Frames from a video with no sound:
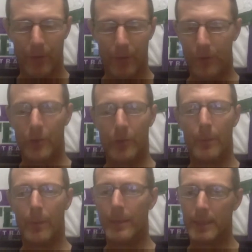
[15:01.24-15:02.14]

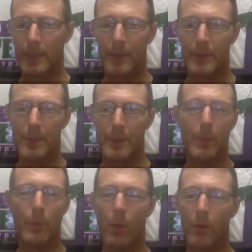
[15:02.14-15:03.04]
system. I say this to
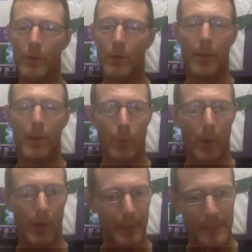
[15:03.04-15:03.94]
people all the time. You
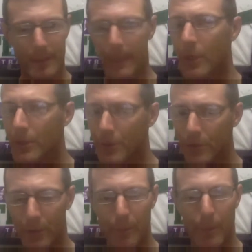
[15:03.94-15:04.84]
want to be sitting on your
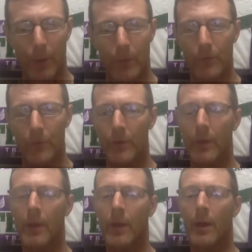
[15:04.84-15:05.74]
sit bones.
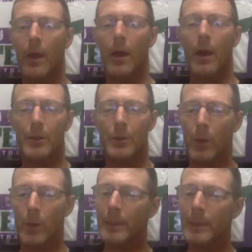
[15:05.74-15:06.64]
you
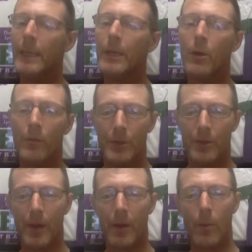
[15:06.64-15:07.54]
want to be leaning over on
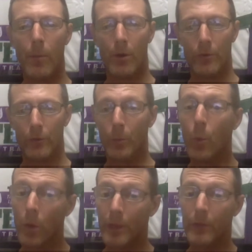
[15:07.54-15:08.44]
your aero bars,
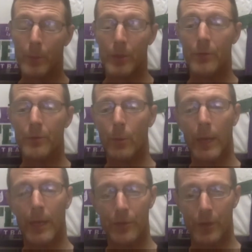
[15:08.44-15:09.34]
supporting as much of your
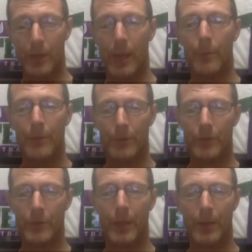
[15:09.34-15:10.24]
weight as you can with your
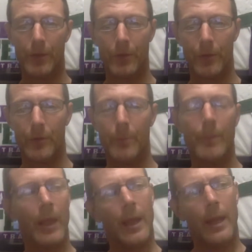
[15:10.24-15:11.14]
skeletal system.
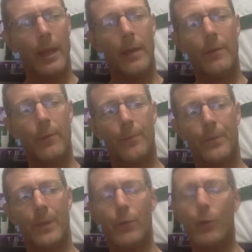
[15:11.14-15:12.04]

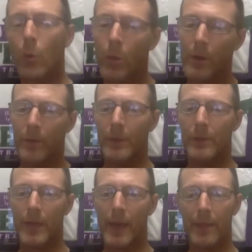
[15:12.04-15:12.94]
If you're one of
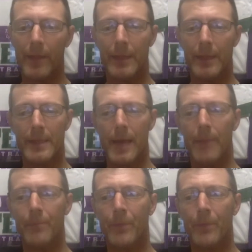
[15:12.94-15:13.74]
these athletes that